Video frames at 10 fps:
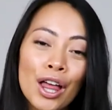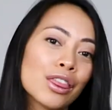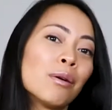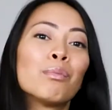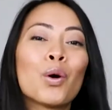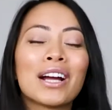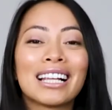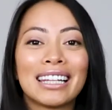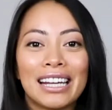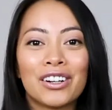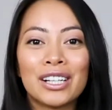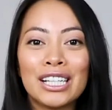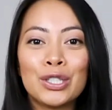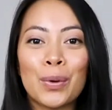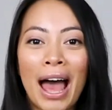The more clarity
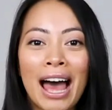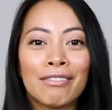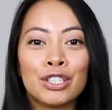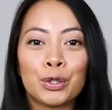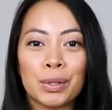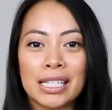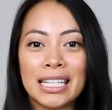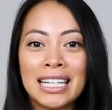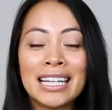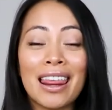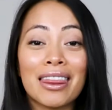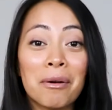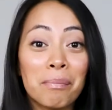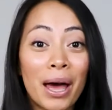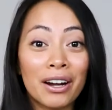you have in your routine,
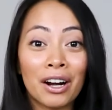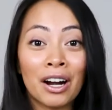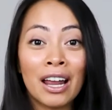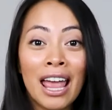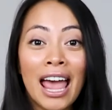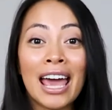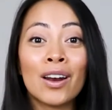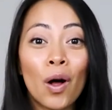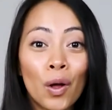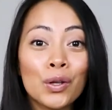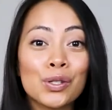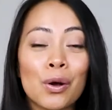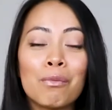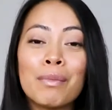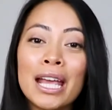the better. And
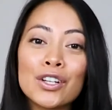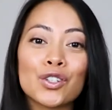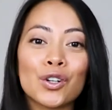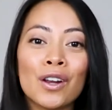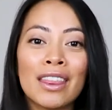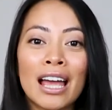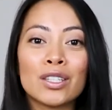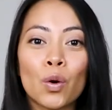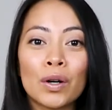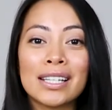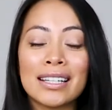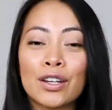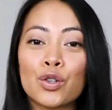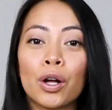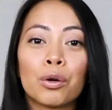also make sure that your
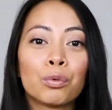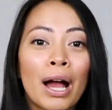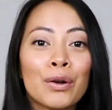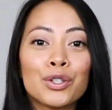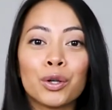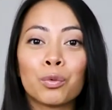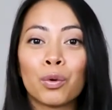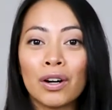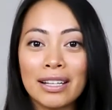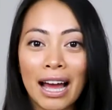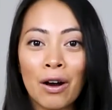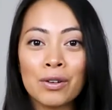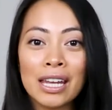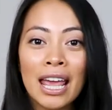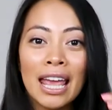schedule around your
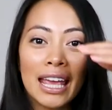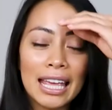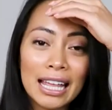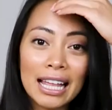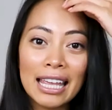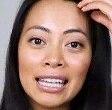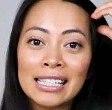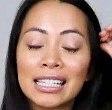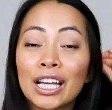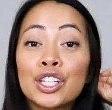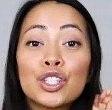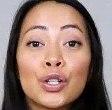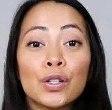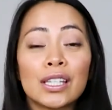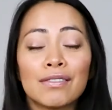workout is
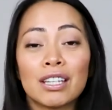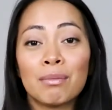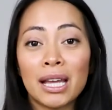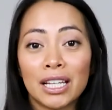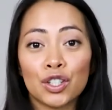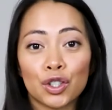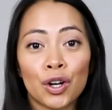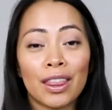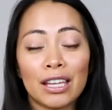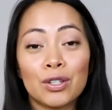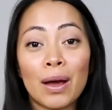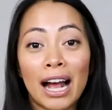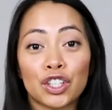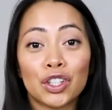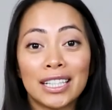conducive to making sure that you
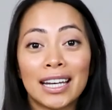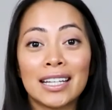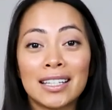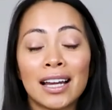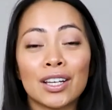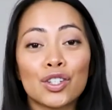actually get it done.